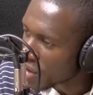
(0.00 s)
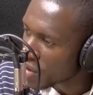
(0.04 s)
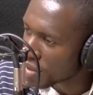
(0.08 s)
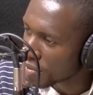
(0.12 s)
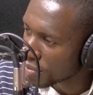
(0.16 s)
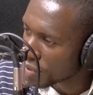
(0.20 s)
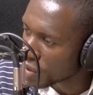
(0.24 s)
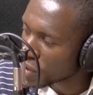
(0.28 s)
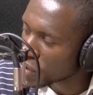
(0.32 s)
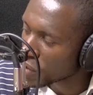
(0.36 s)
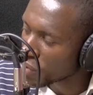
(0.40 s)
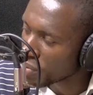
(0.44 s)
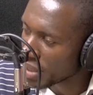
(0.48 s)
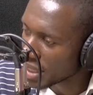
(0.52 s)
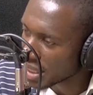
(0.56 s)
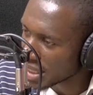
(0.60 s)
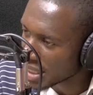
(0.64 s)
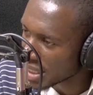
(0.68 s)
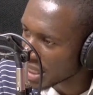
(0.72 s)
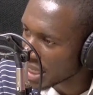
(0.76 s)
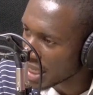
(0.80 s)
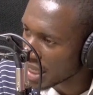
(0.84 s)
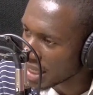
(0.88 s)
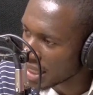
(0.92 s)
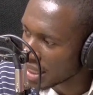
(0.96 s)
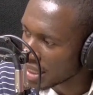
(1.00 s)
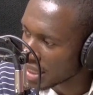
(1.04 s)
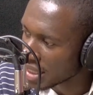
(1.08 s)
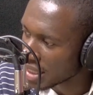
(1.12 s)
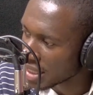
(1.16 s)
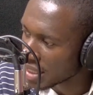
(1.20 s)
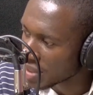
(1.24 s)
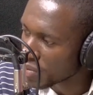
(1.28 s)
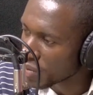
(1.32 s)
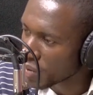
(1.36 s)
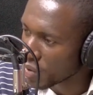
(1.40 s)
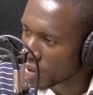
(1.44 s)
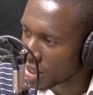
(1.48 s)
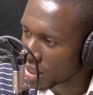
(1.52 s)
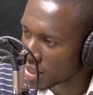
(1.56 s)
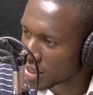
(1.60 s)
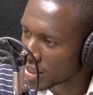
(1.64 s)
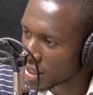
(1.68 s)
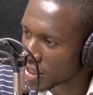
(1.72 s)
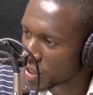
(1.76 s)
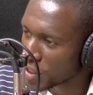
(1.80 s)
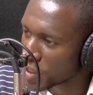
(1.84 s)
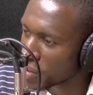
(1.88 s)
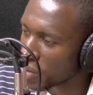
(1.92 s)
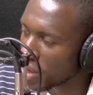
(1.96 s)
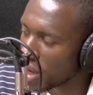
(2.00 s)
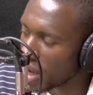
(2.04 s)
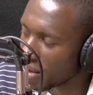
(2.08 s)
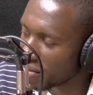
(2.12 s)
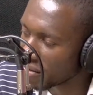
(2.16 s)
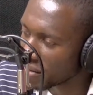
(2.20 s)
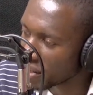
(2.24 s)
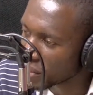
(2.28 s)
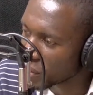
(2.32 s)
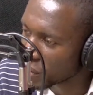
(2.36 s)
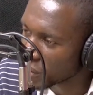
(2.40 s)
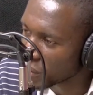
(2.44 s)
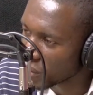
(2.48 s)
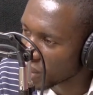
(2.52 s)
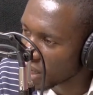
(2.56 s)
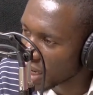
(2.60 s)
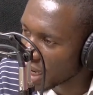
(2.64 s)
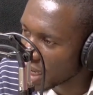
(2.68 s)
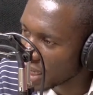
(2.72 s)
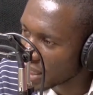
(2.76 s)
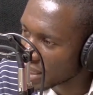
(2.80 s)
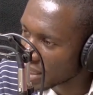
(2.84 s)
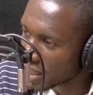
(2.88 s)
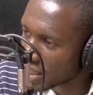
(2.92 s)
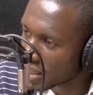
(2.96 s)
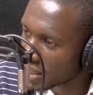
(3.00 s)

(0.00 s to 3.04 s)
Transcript: able to maintain these products that you're having to your clients?